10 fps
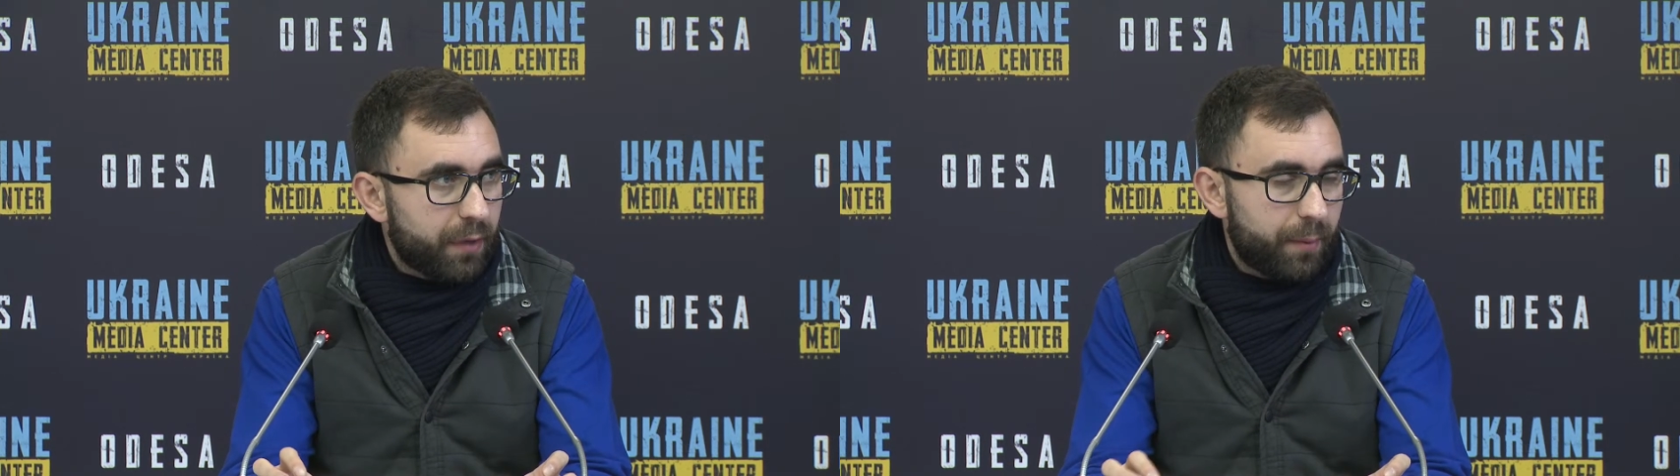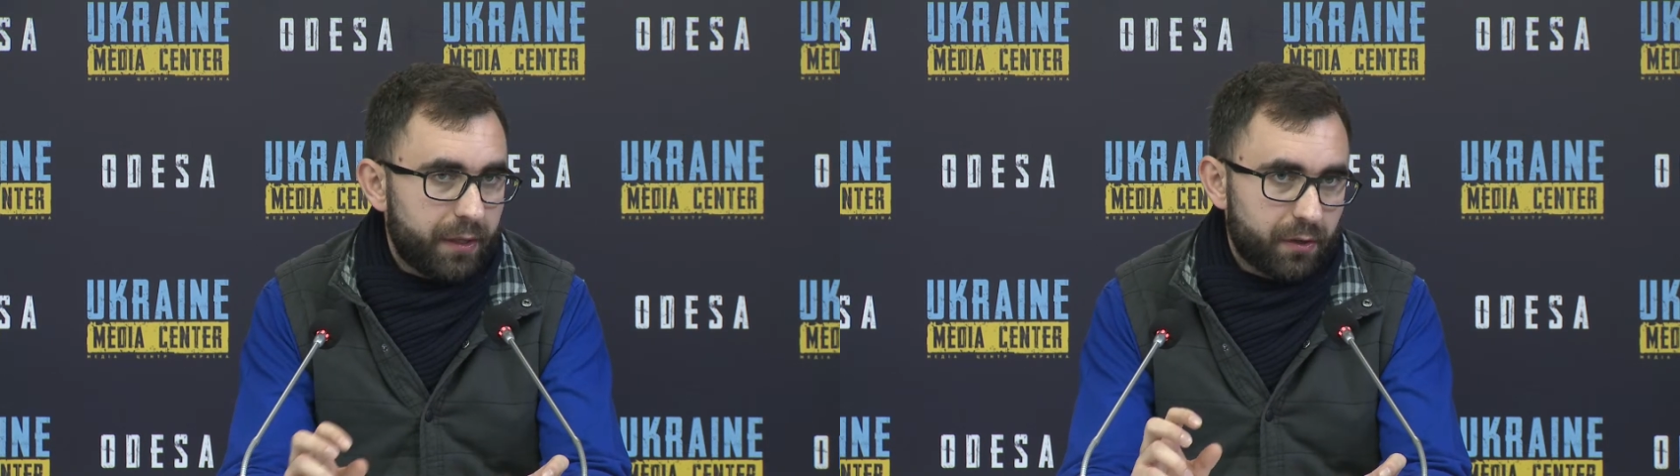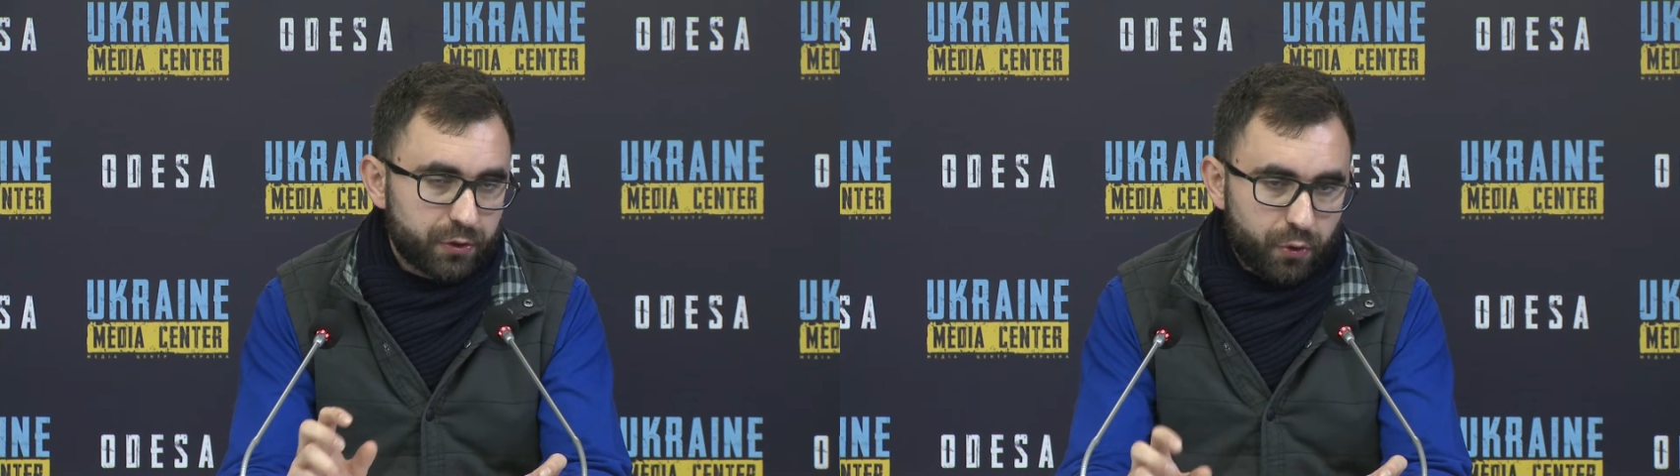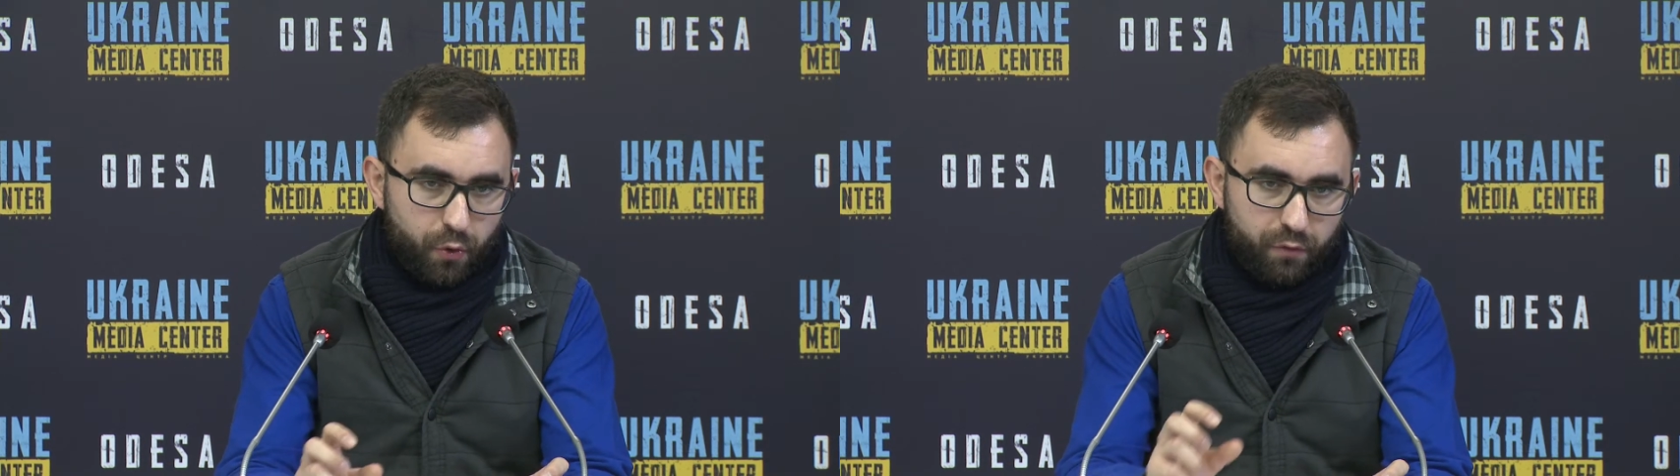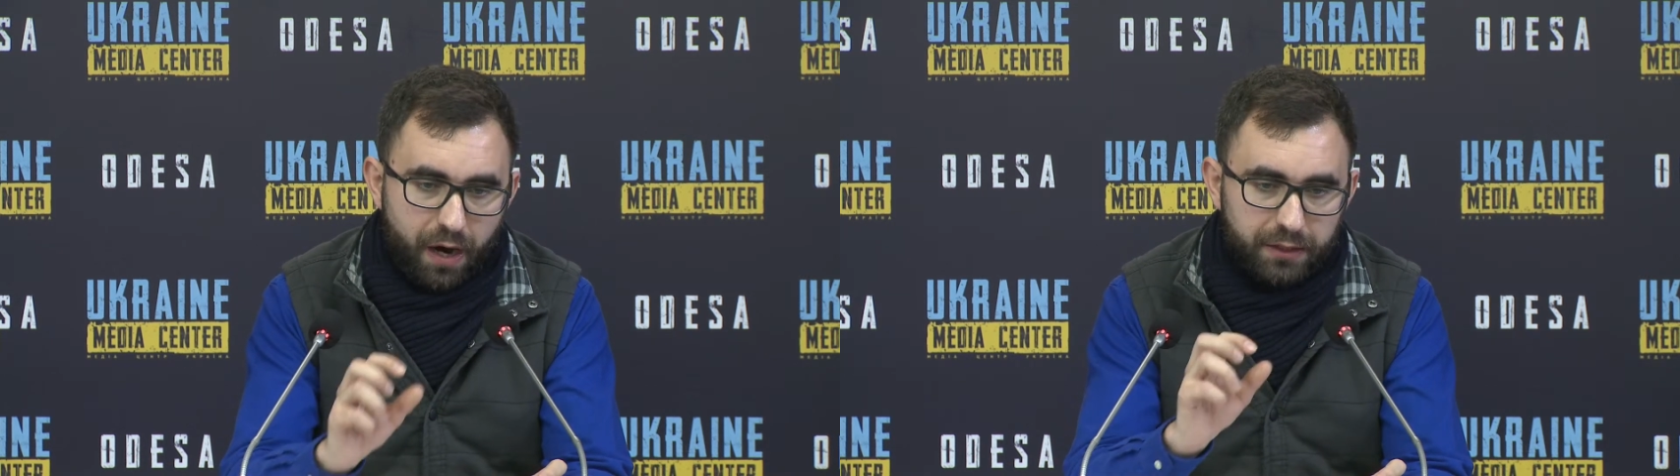to
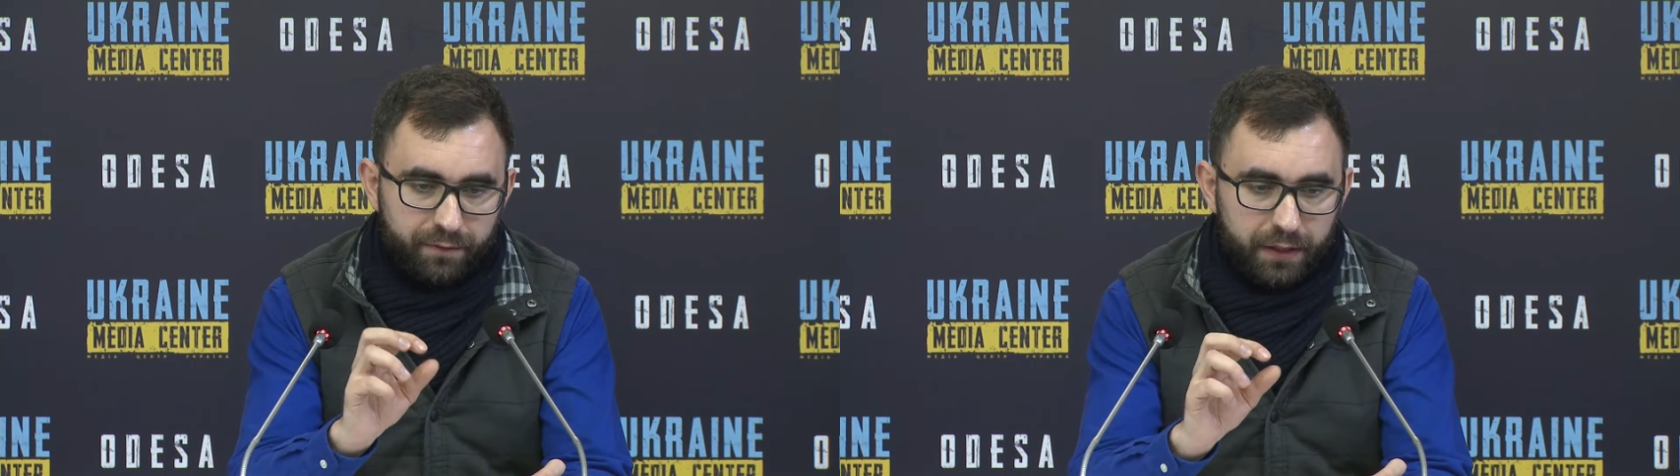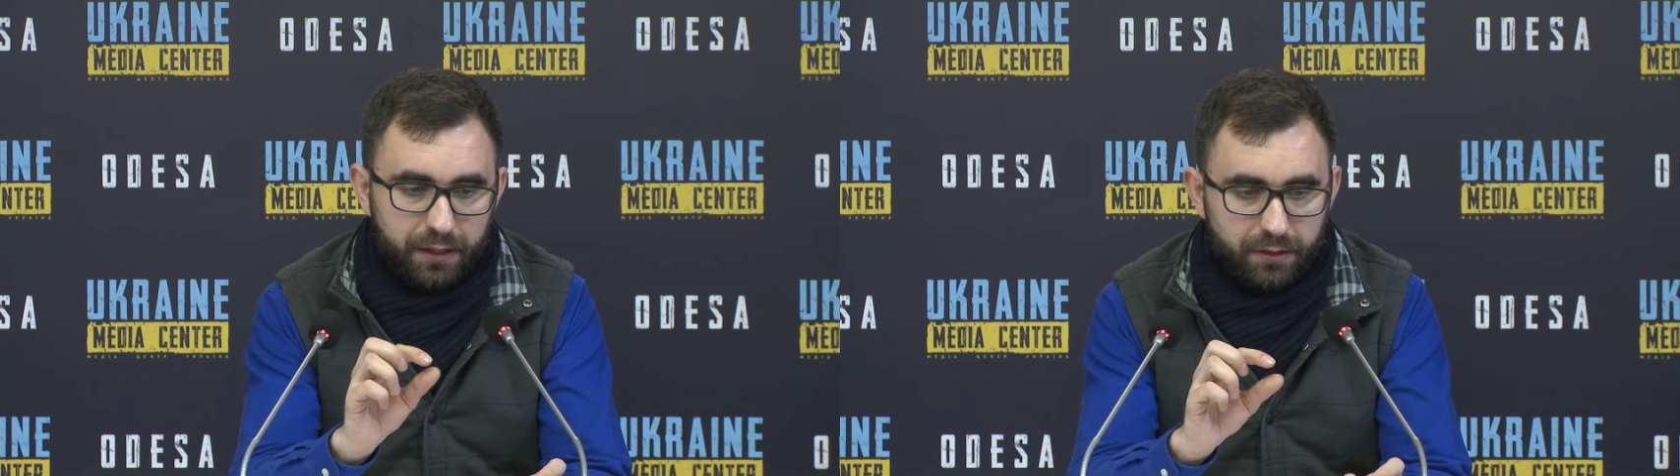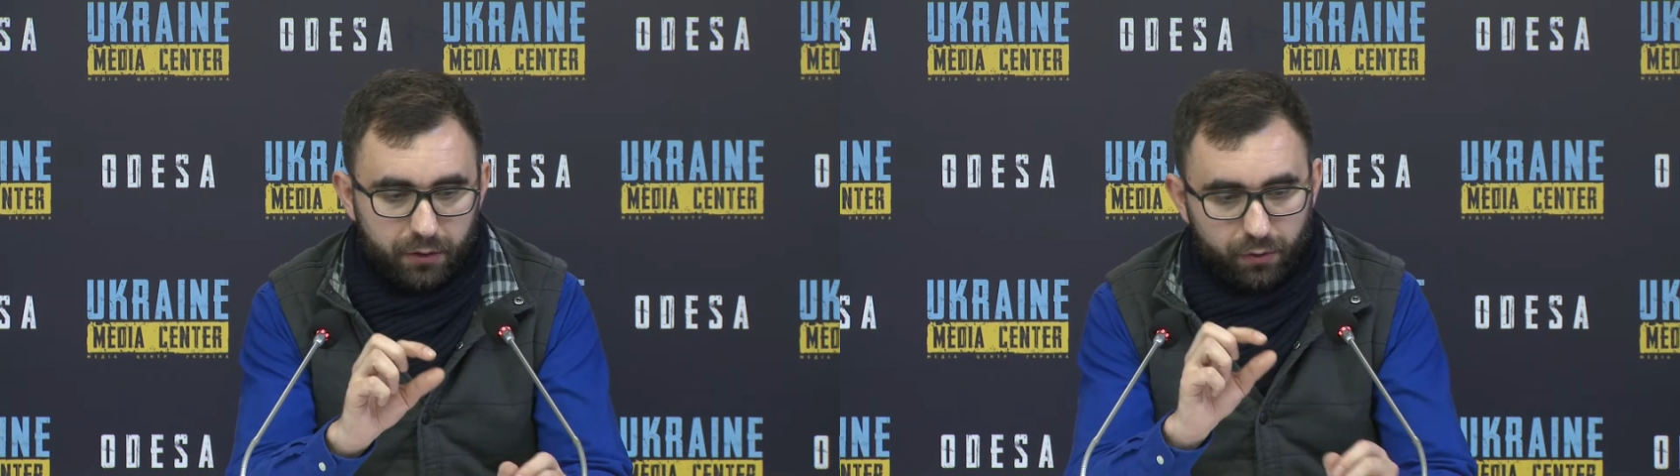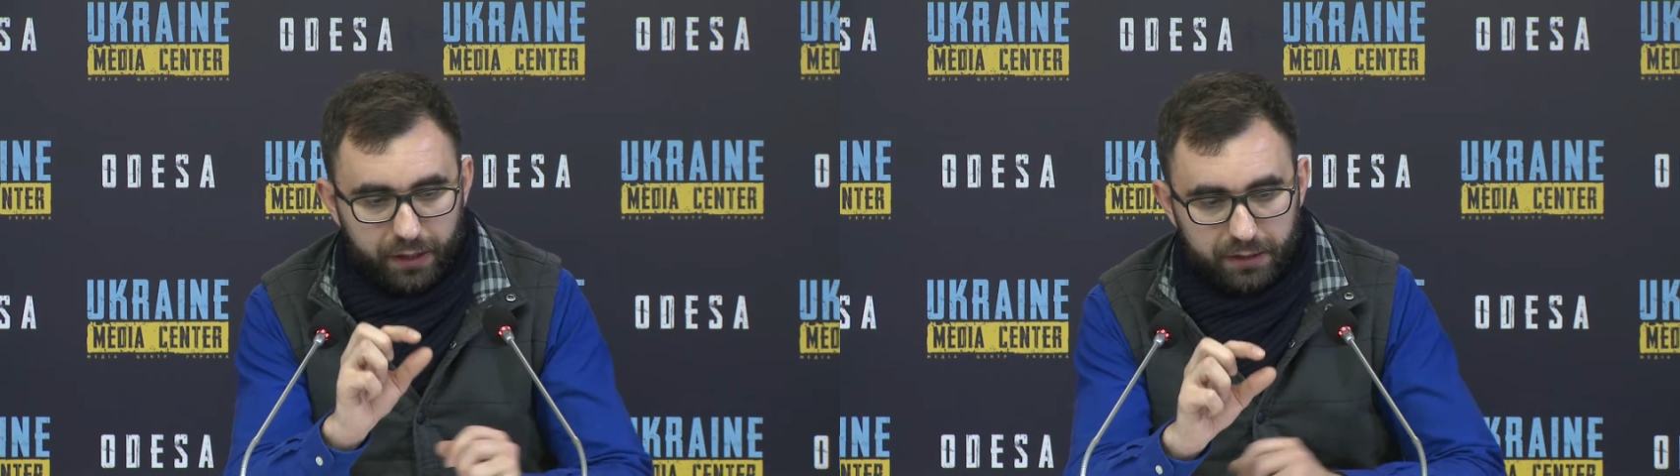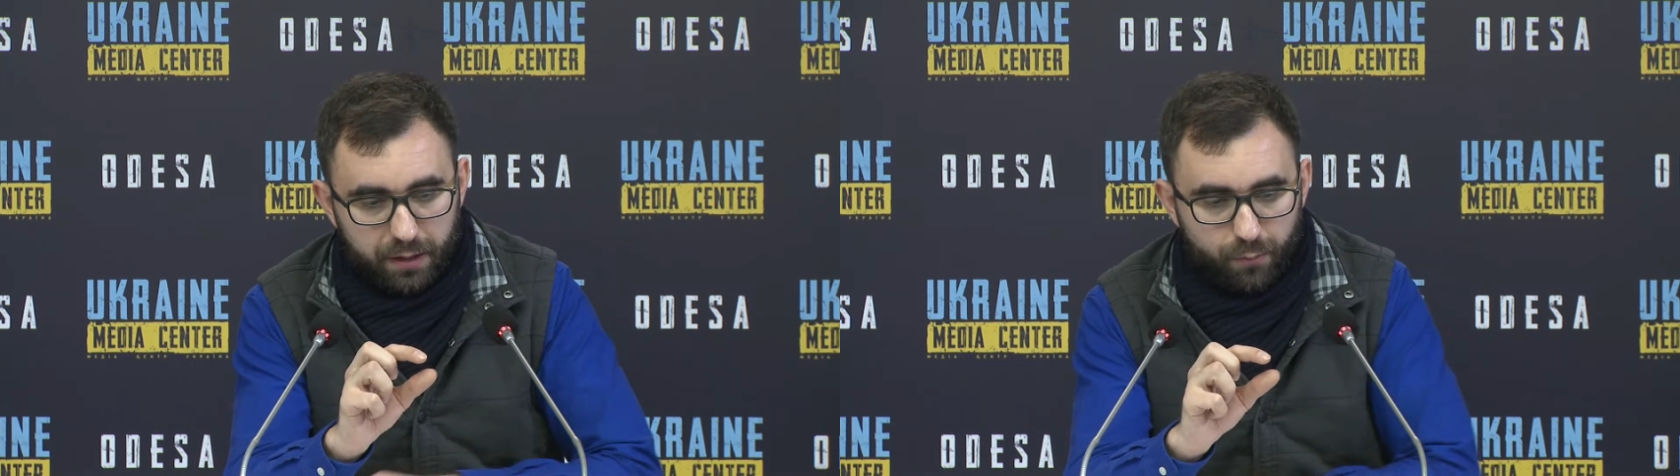recover
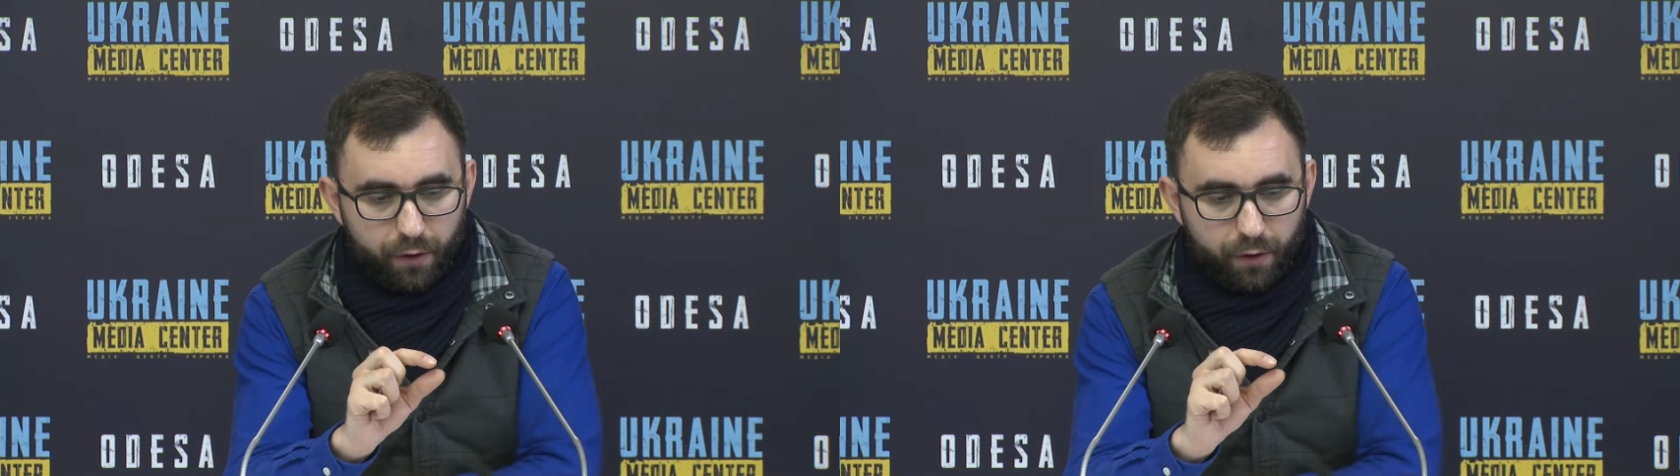Ukrainians.